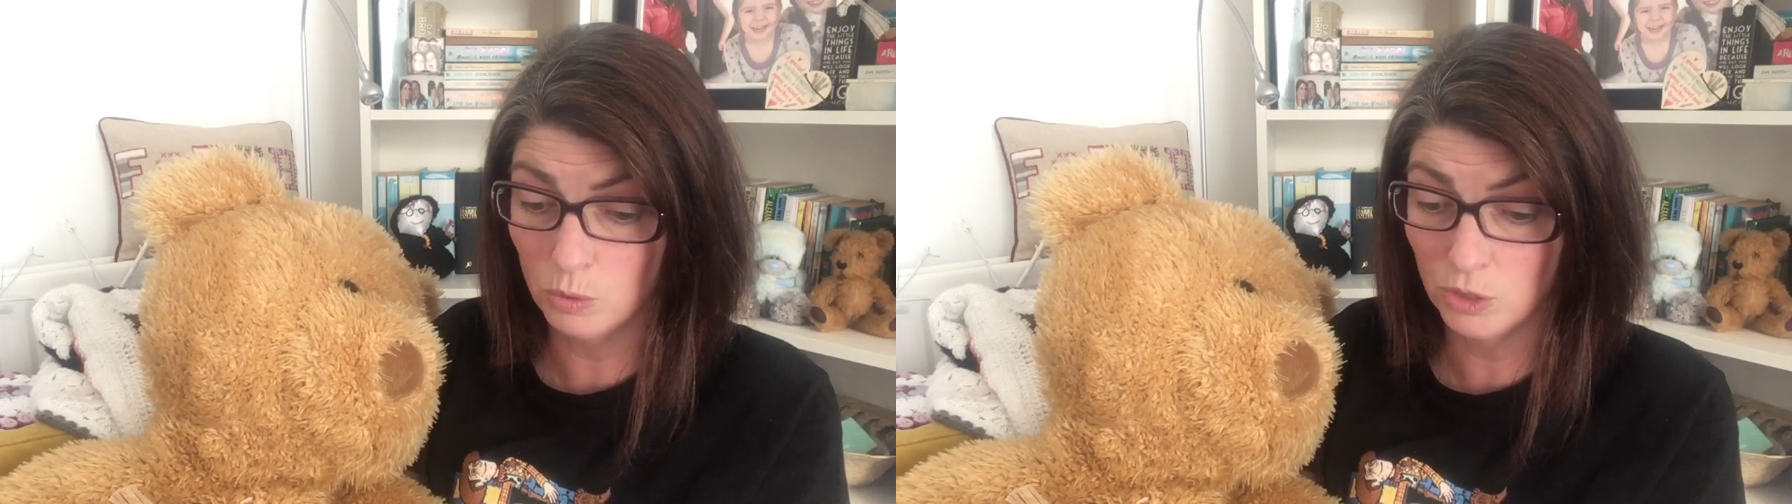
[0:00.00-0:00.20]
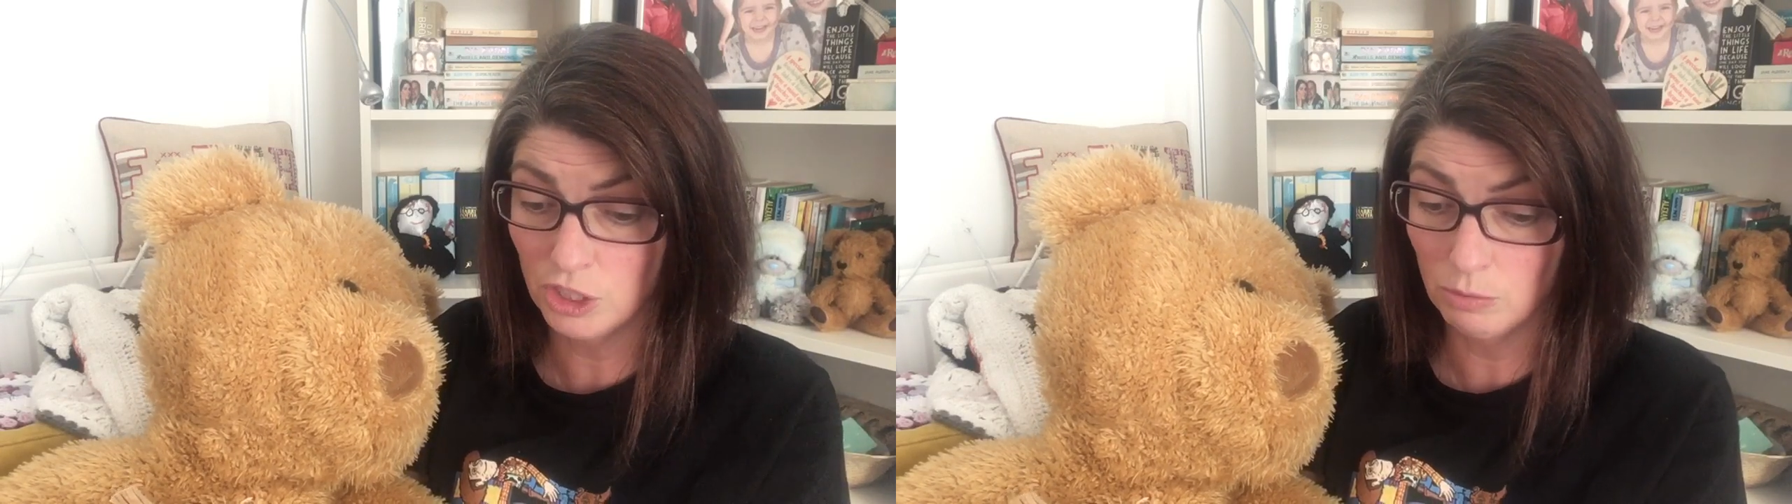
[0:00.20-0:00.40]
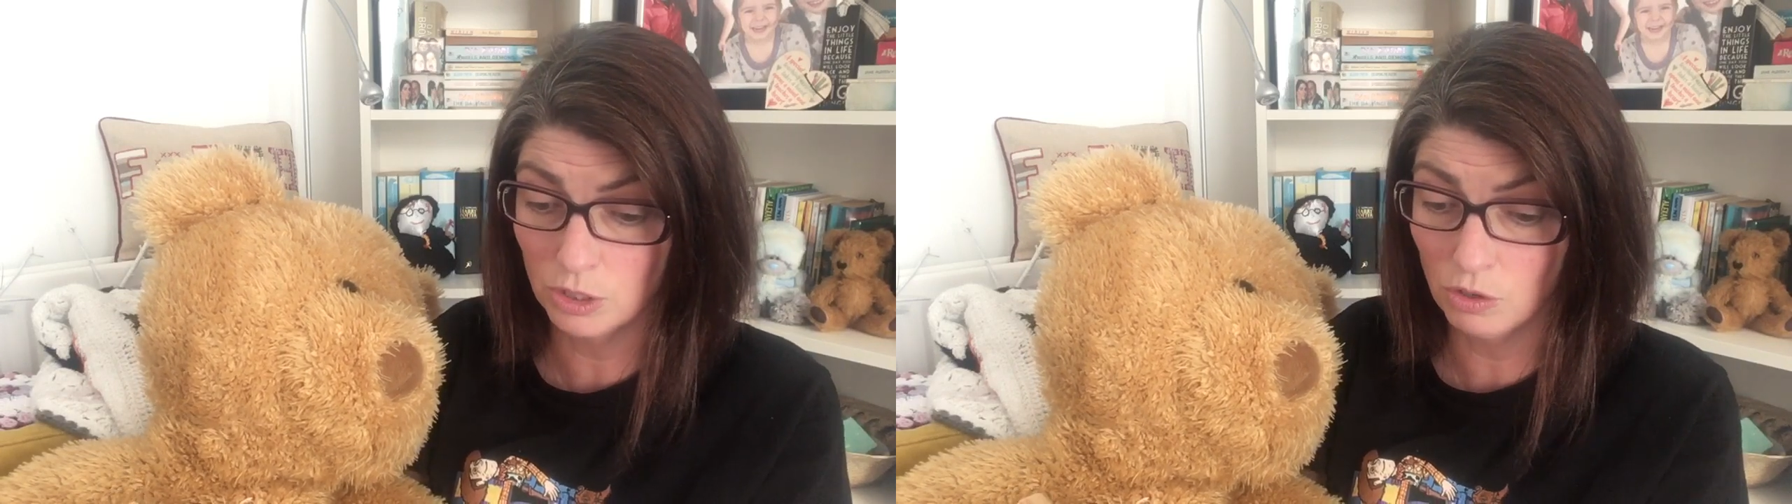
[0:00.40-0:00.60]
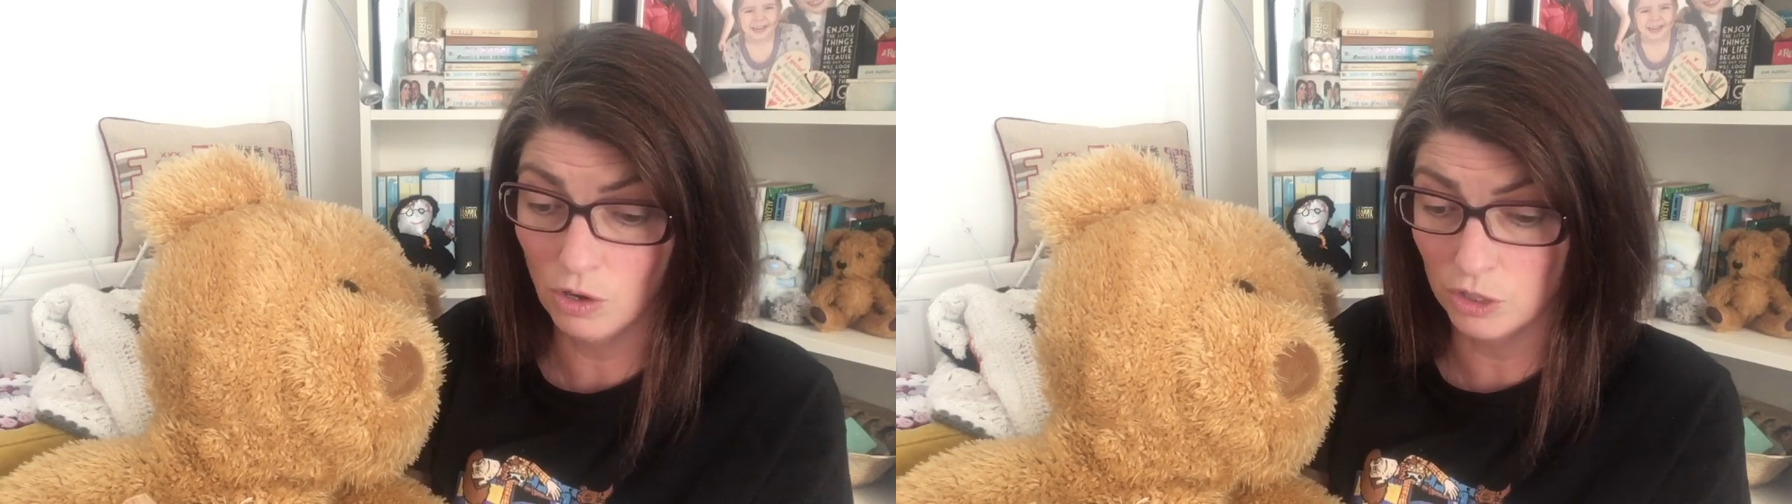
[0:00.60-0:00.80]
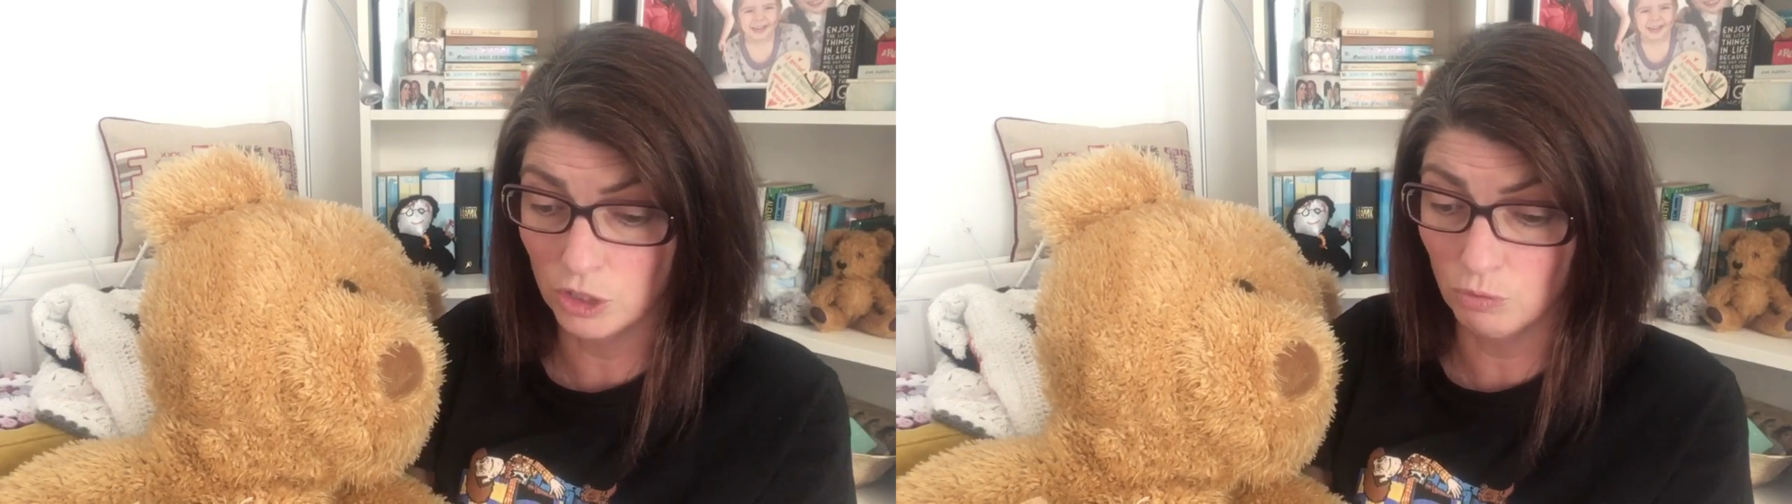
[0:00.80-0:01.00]
when she was
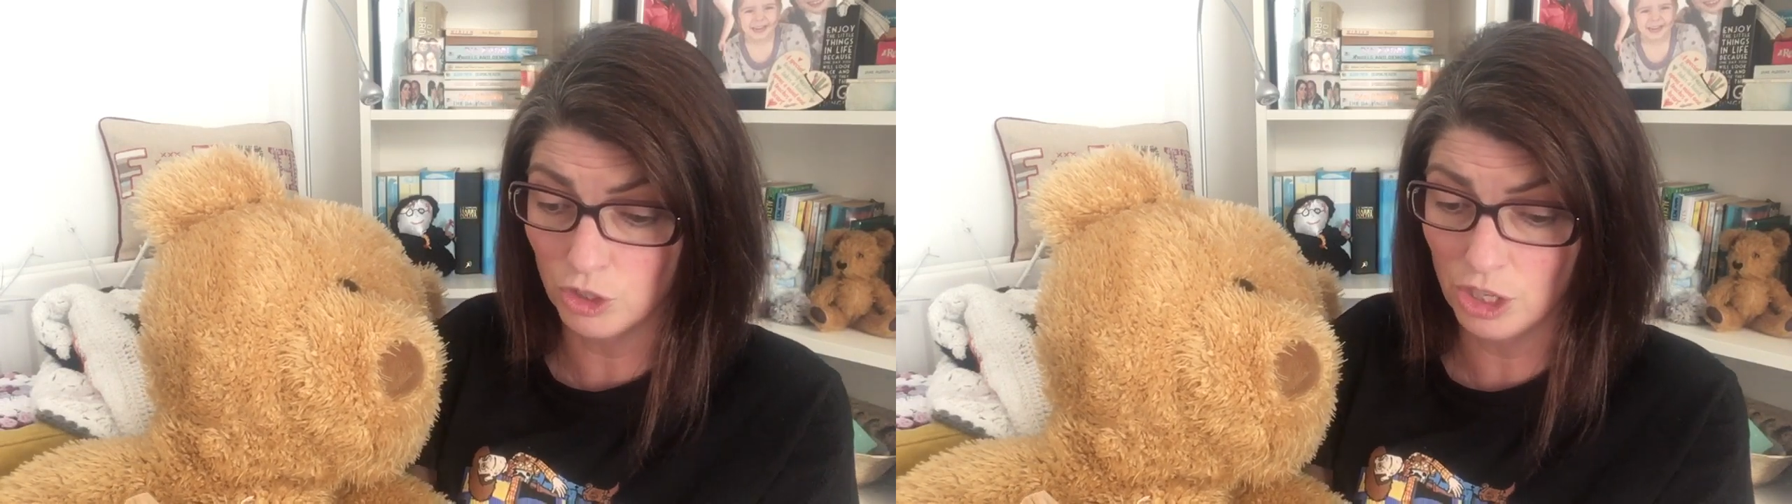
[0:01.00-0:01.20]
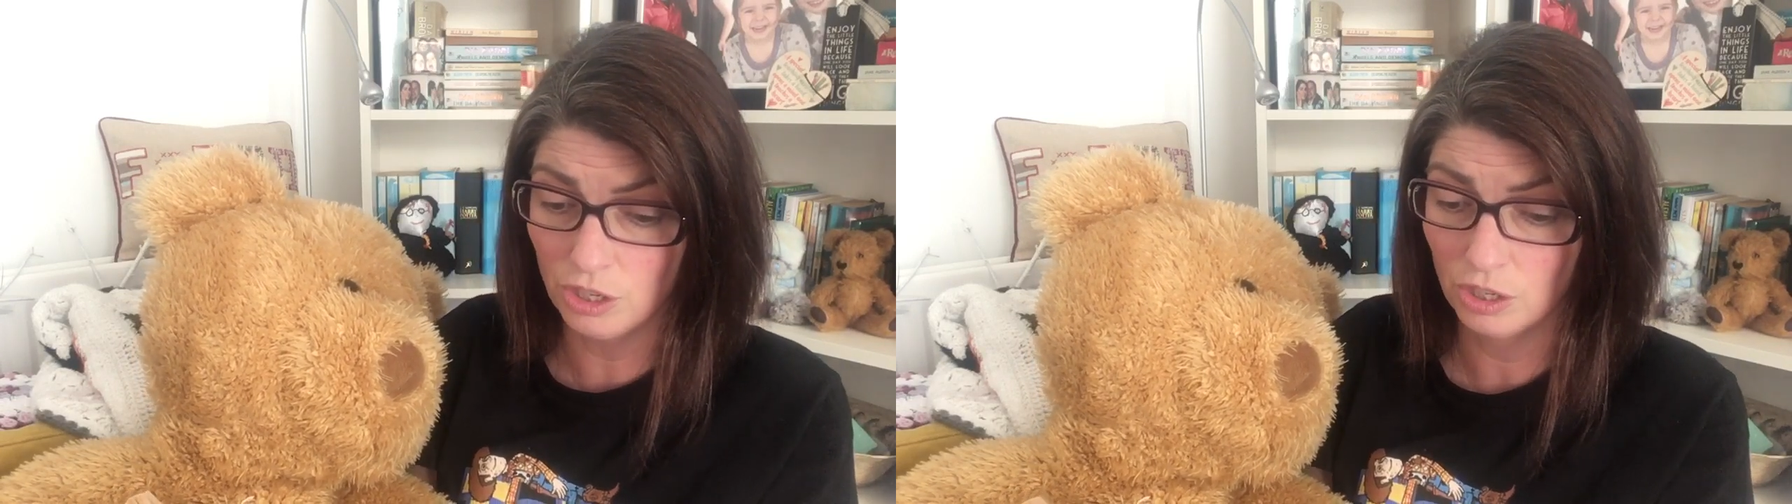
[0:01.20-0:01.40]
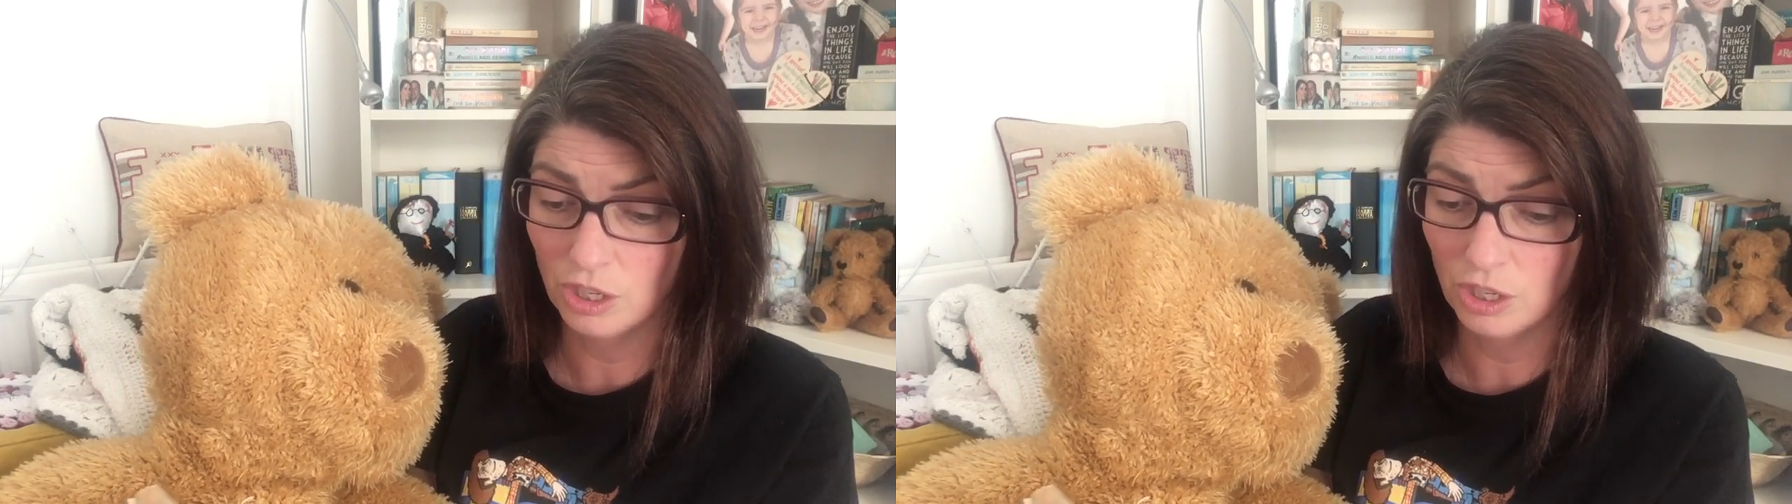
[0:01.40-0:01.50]
cross, don't you?